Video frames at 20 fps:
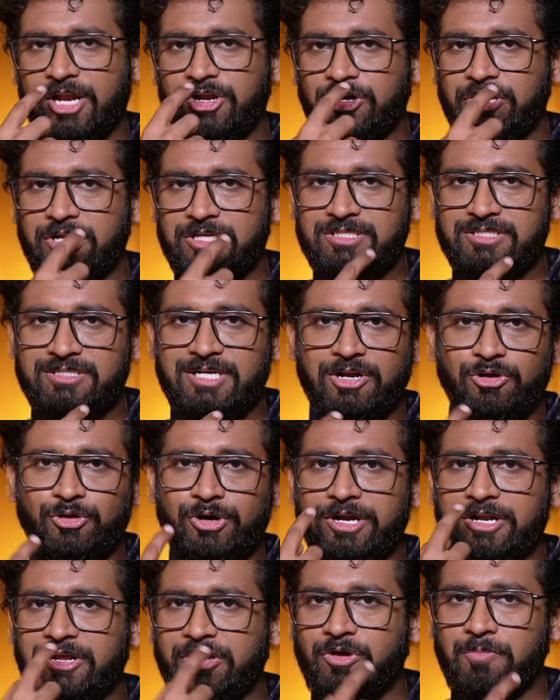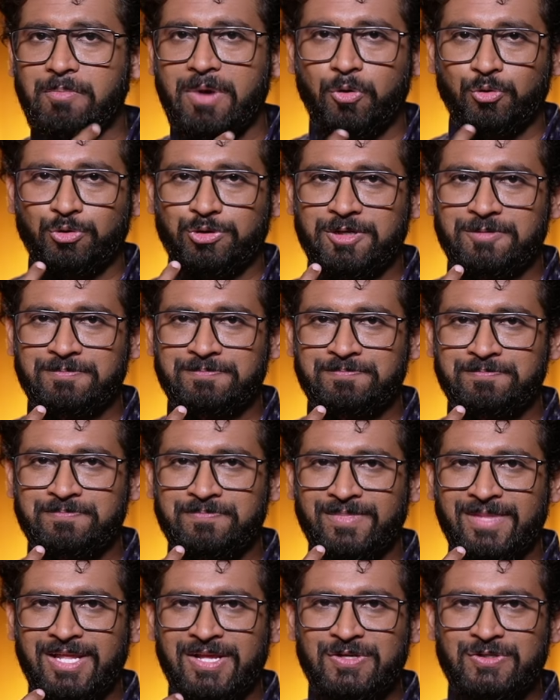and it is deteriorating your mouth.
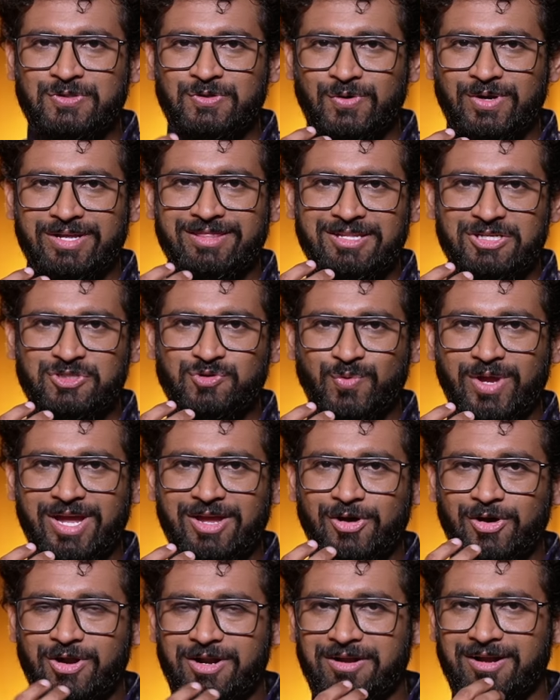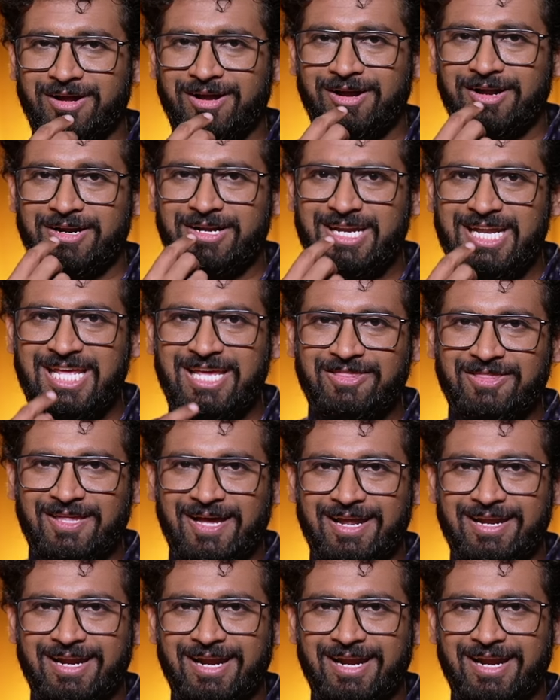So in this way your teeth are